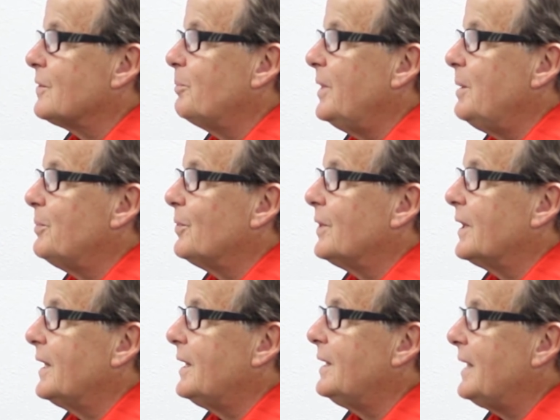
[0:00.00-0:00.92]
of people that
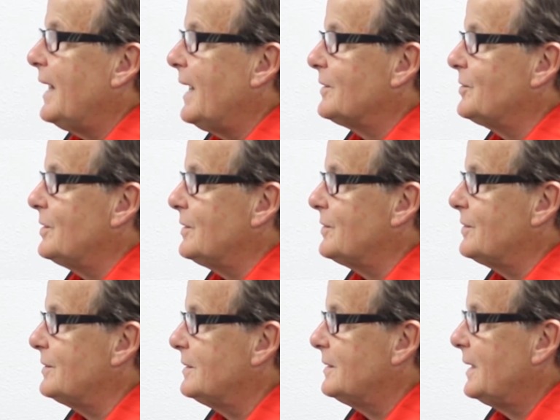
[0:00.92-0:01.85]
get into
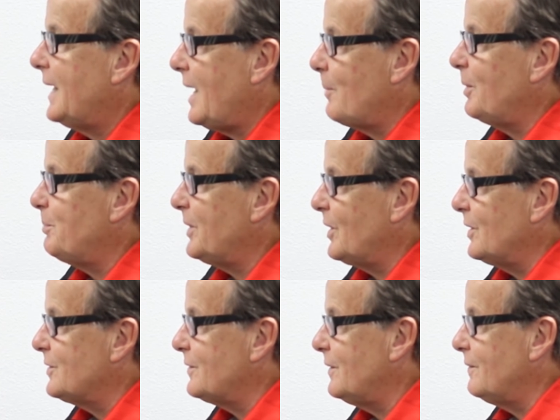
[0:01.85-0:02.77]
accidents happen
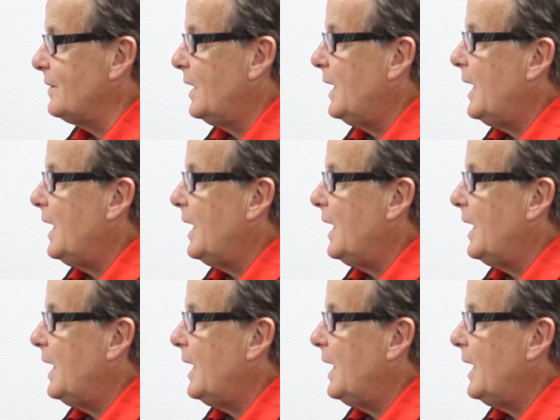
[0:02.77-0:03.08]
because of